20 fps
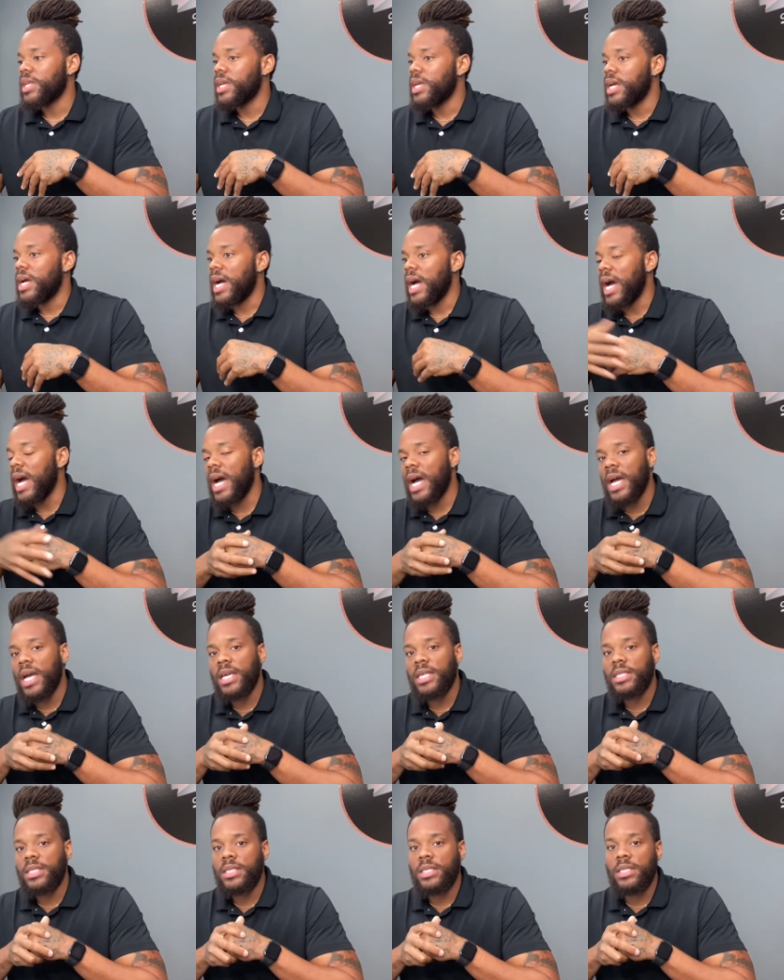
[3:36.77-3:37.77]
high
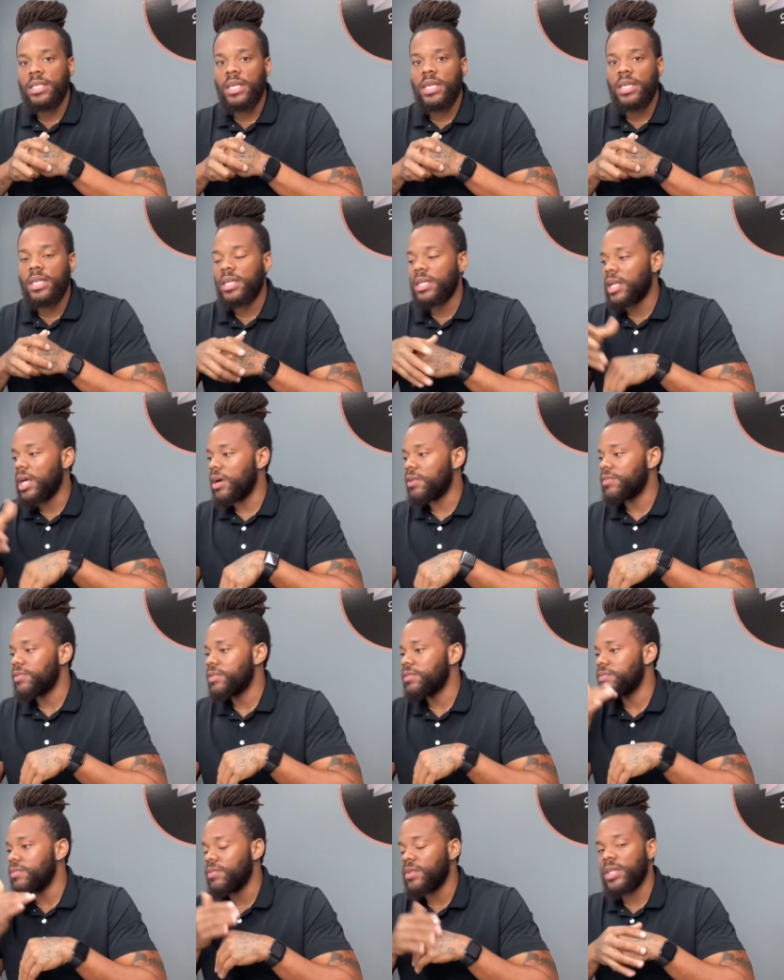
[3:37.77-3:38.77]
as hell off
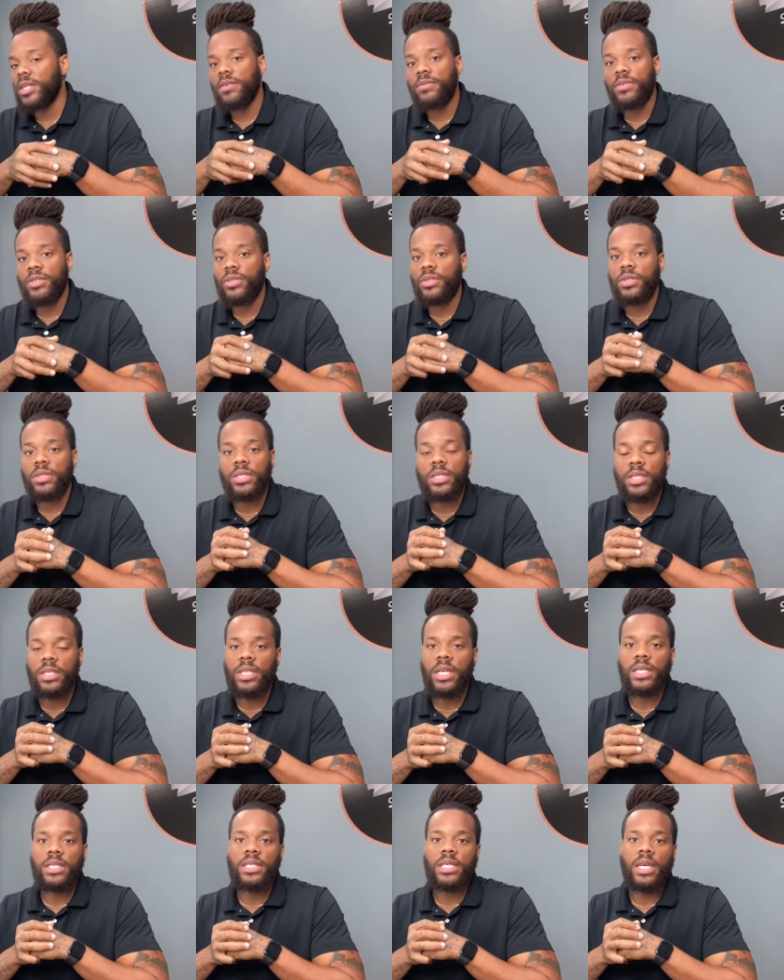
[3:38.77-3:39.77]
of whatever drugs
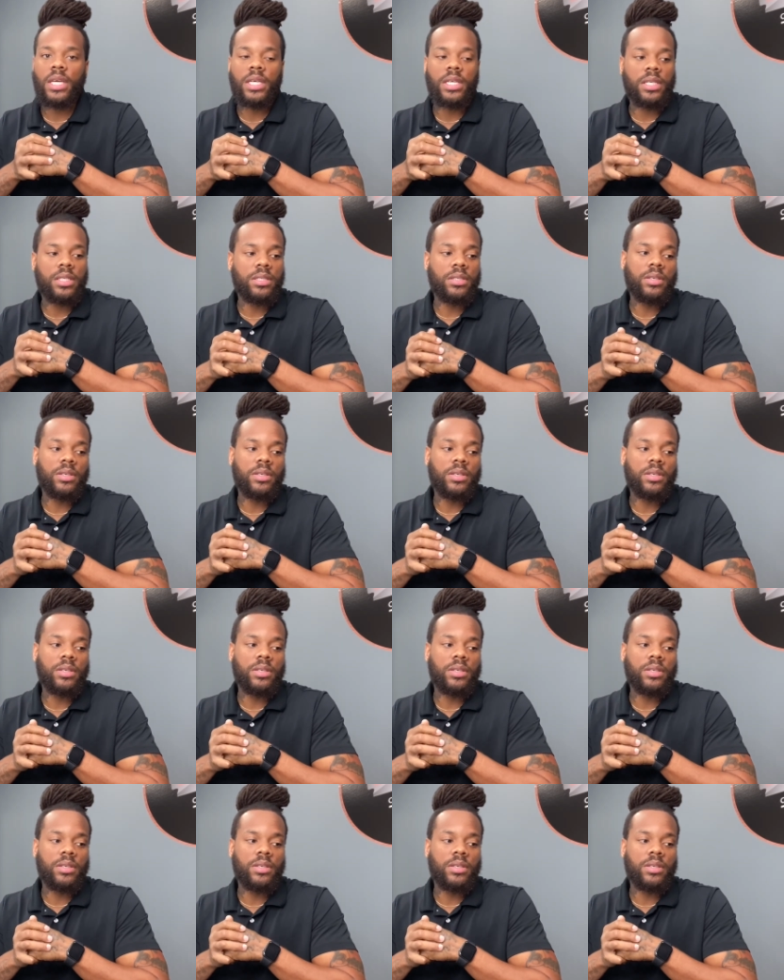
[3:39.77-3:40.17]
they taking.